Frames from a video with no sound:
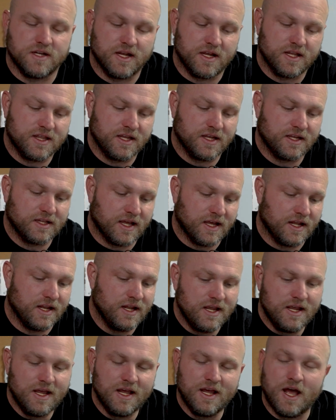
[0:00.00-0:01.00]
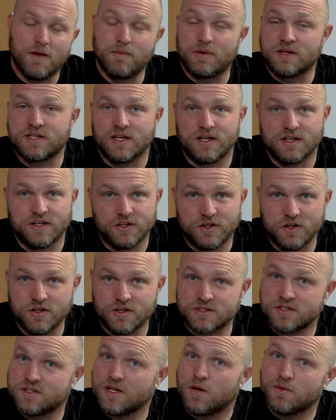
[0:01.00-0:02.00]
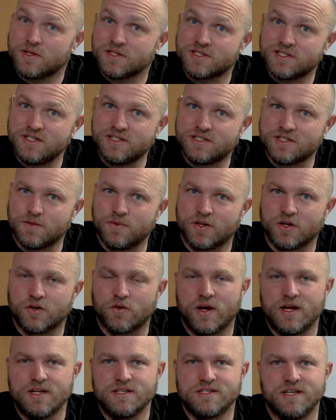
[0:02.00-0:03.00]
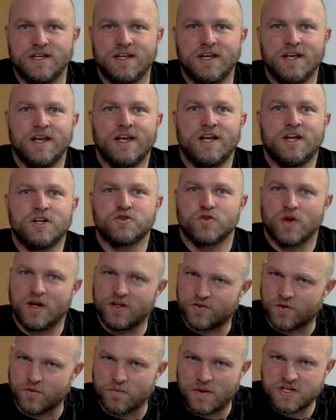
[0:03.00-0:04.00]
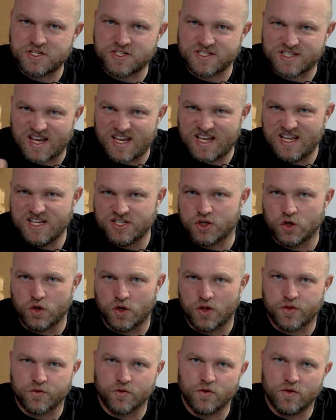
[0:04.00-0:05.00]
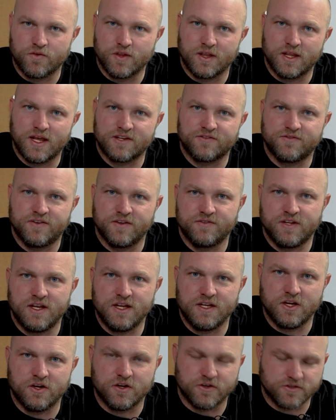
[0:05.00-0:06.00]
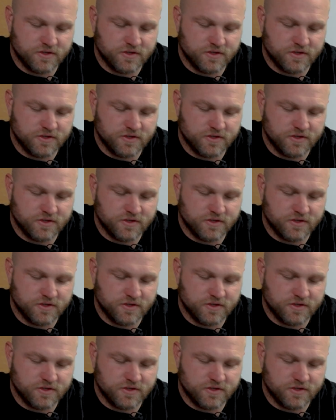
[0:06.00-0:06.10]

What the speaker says: And I think that I'm excited to do this because I want to see some of the crazy transformations that he's gone through over the last 15 years.